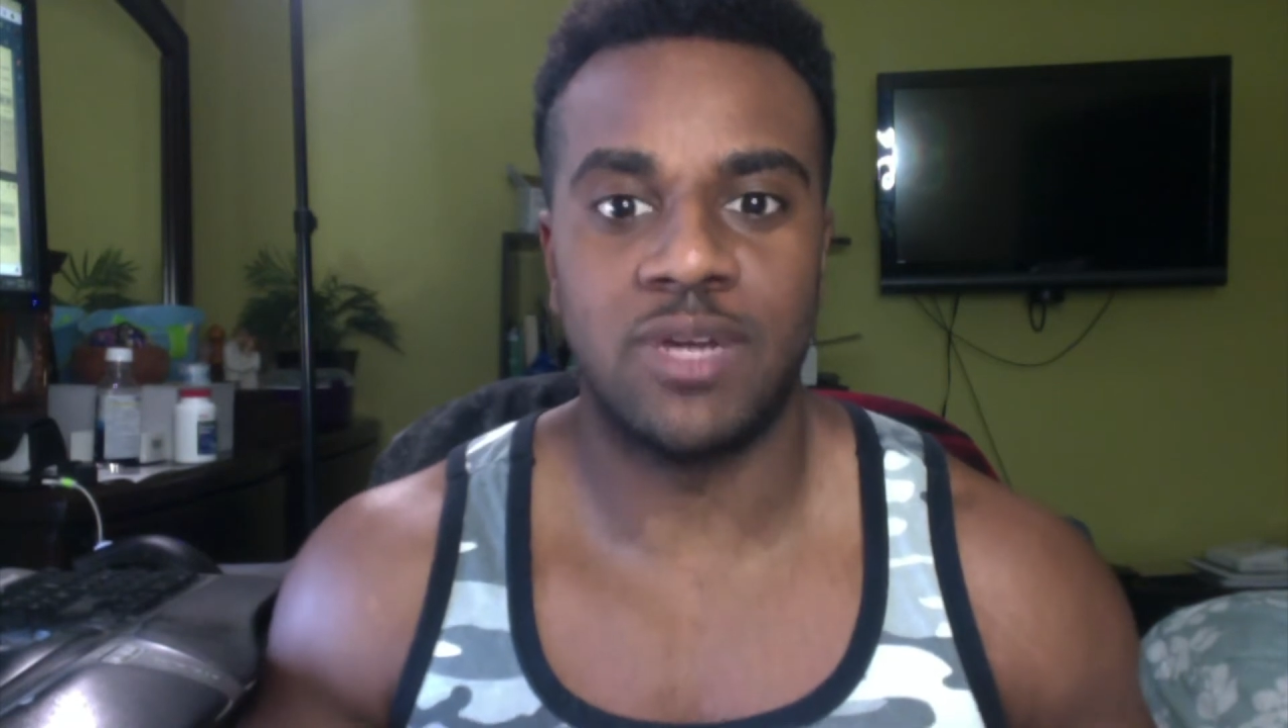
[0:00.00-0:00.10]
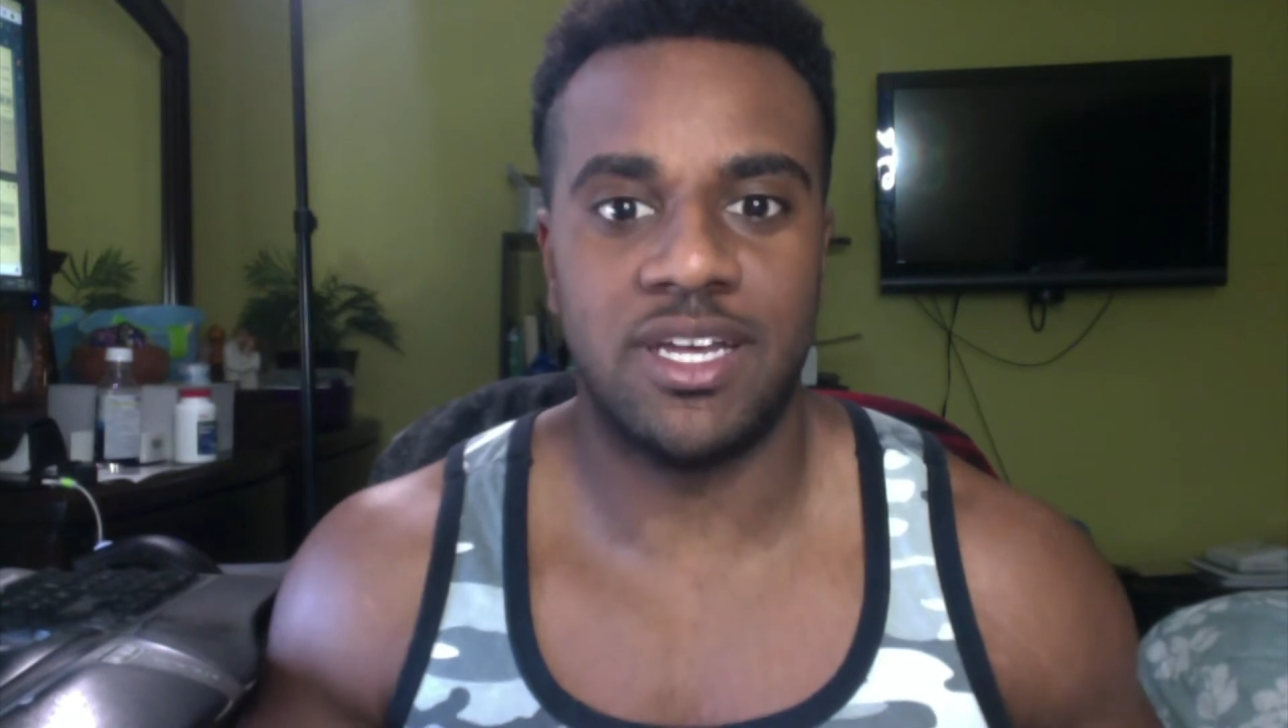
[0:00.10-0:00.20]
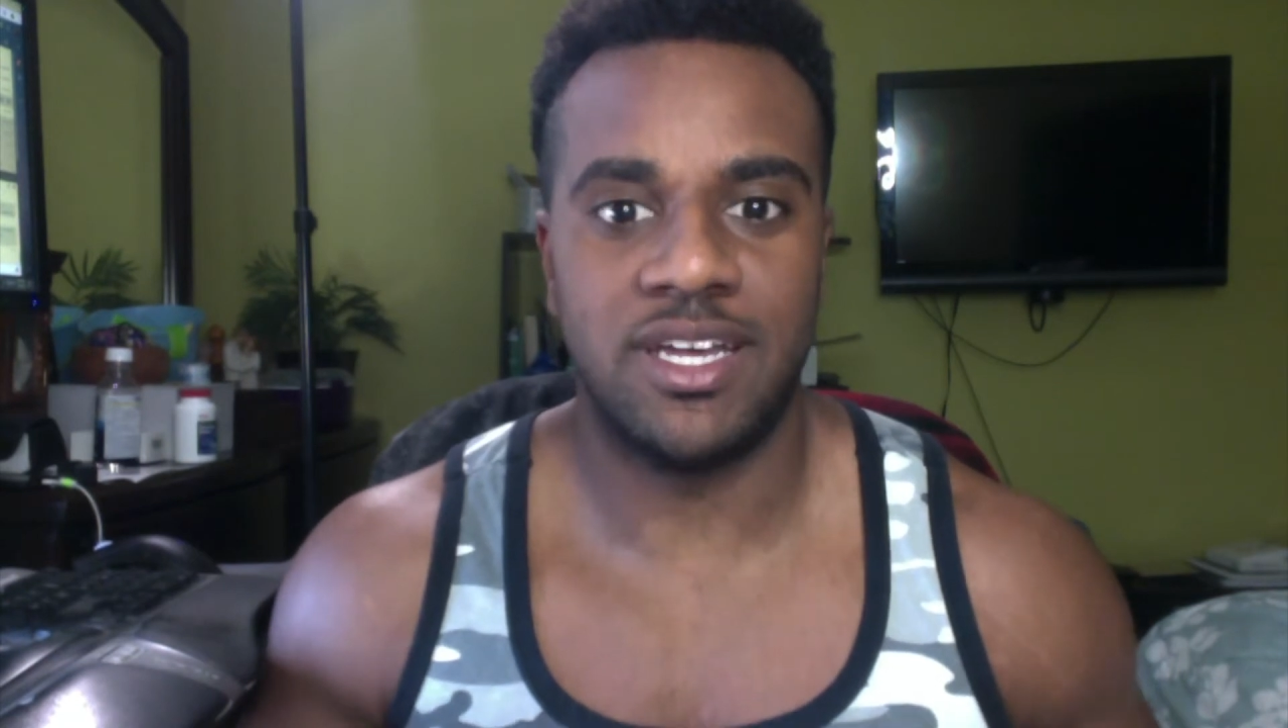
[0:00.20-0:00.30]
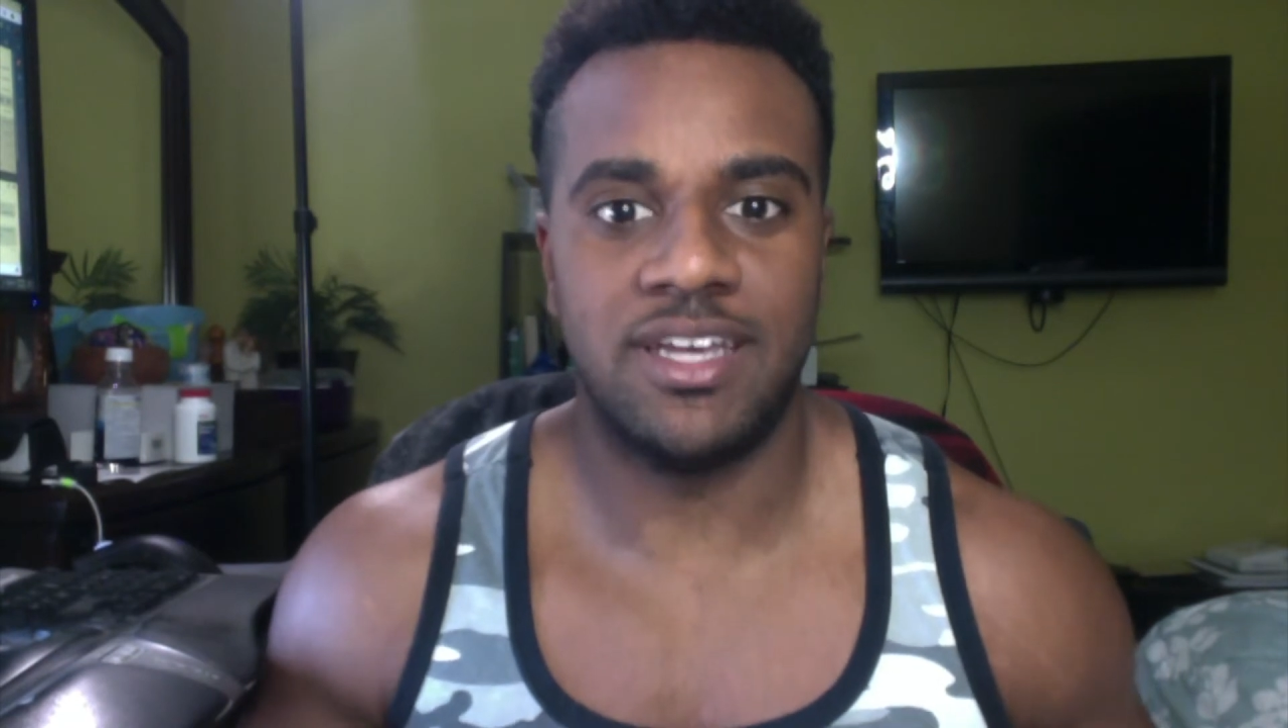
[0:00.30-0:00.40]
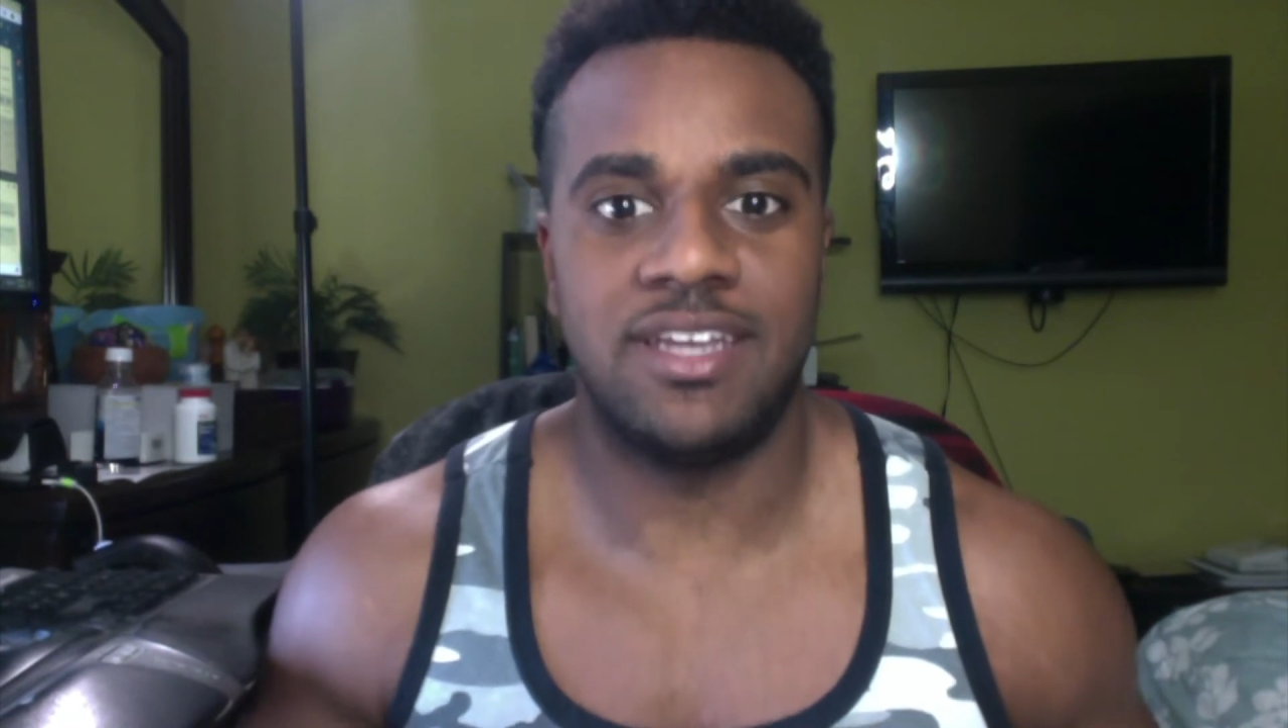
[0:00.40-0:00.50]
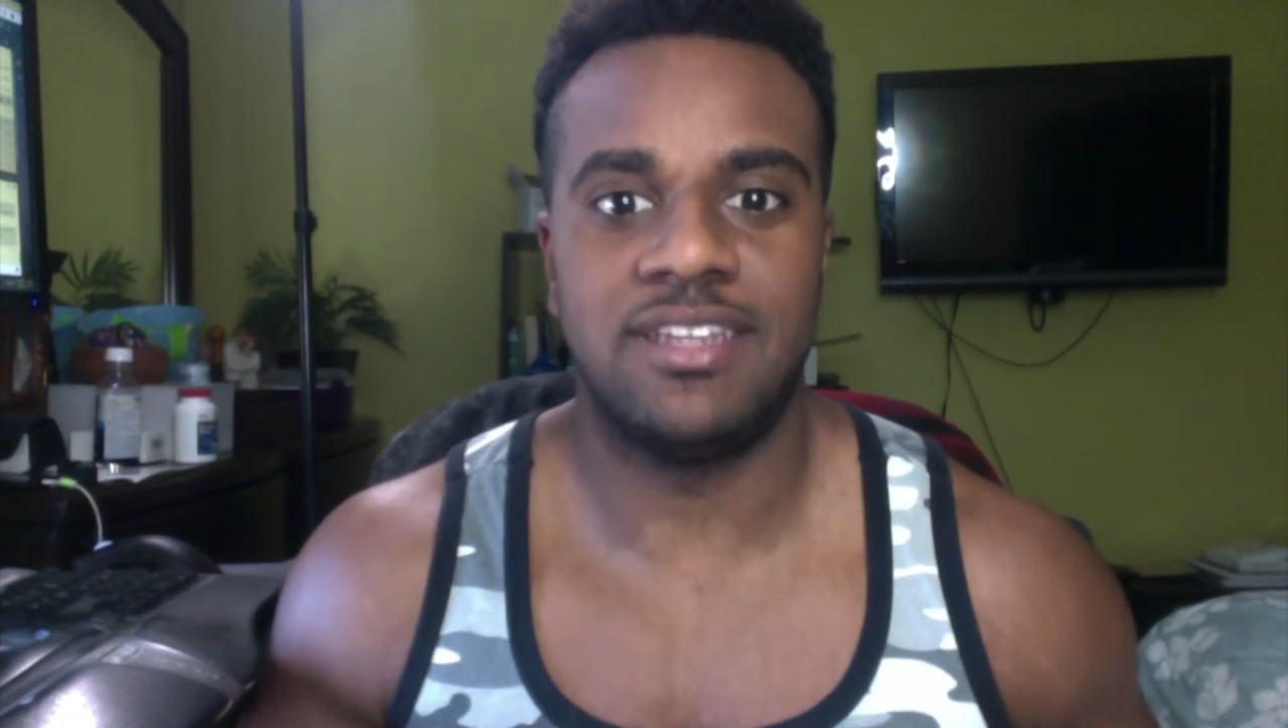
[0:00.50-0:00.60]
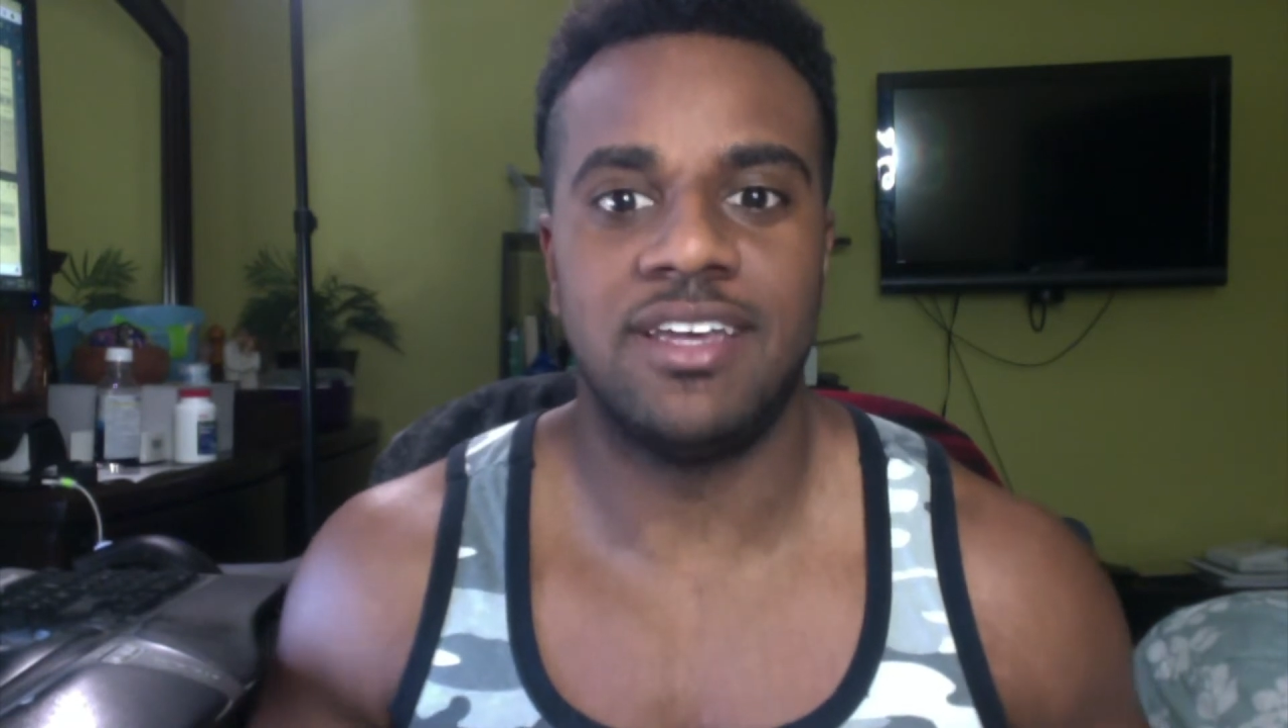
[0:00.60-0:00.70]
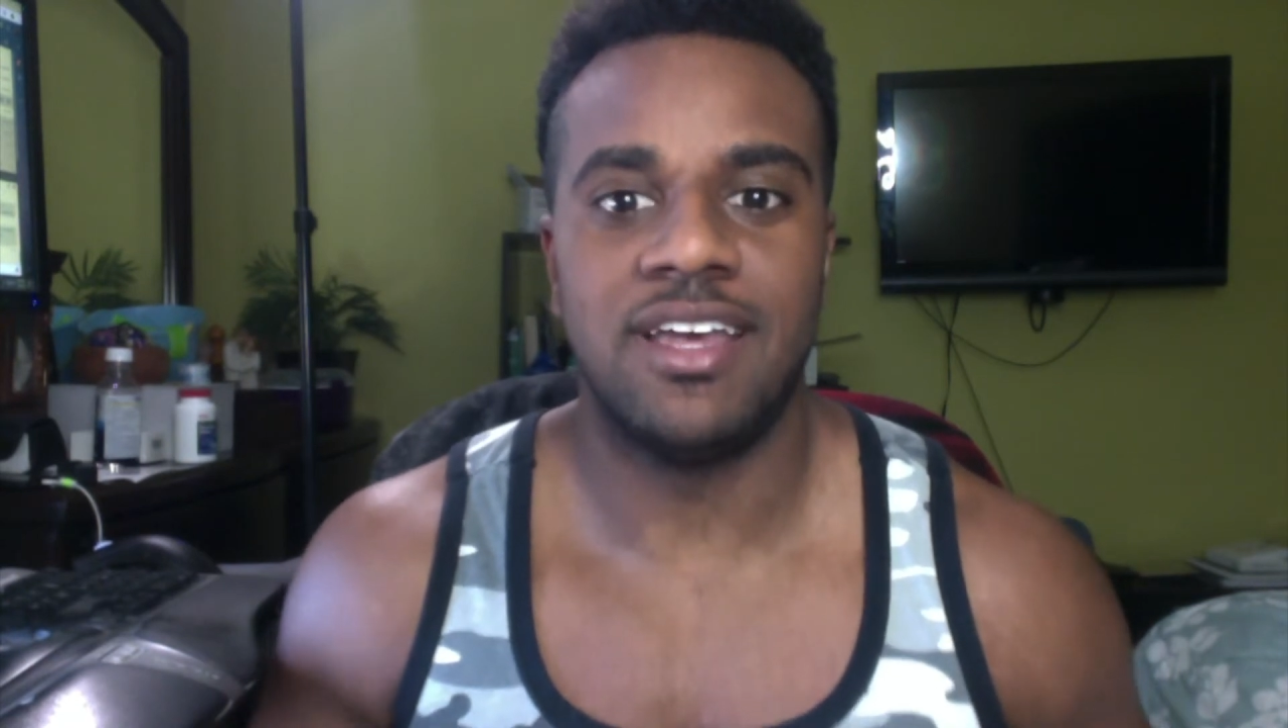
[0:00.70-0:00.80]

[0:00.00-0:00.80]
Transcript: I had.